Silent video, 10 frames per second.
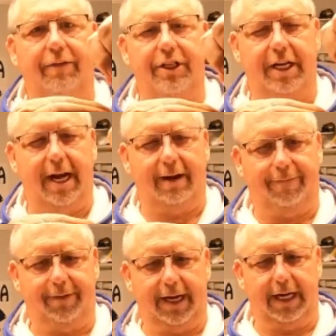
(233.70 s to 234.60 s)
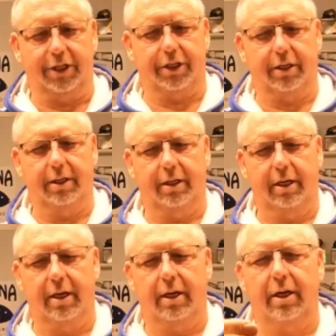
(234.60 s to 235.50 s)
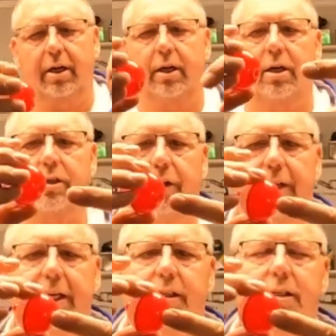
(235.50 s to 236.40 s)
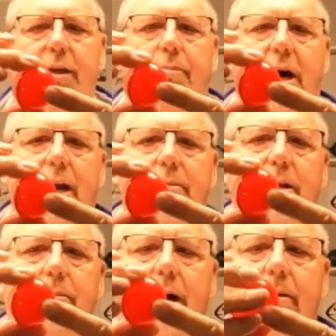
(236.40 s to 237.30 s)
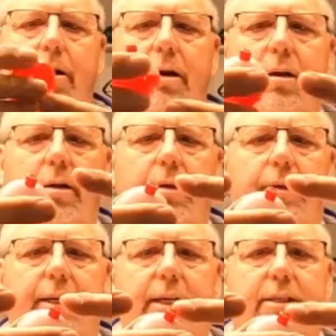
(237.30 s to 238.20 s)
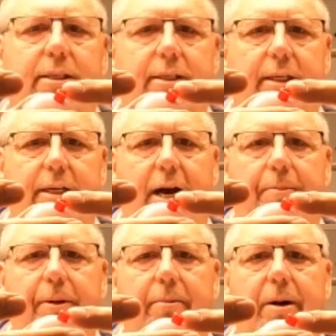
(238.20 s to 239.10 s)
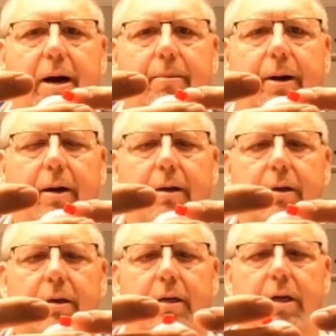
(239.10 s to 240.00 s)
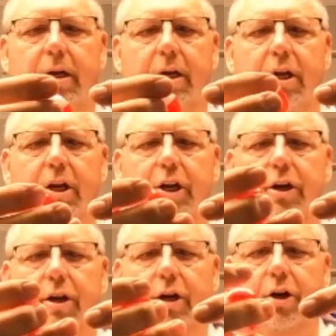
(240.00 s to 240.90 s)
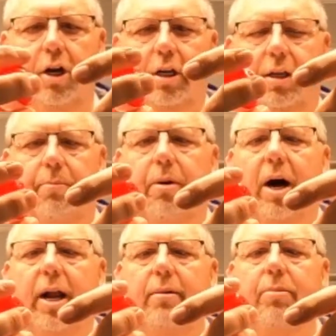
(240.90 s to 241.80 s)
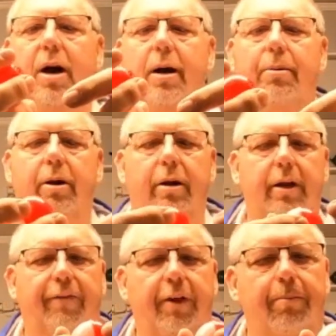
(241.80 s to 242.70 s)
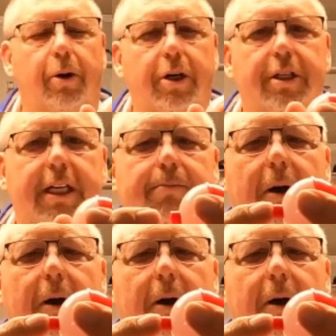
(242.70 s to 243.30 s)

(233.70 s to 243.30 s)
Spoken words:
if you got a fish. So this is the bottom of the bobber. This is the top of the bobber. You're going to hook the bottom bobber. If you push these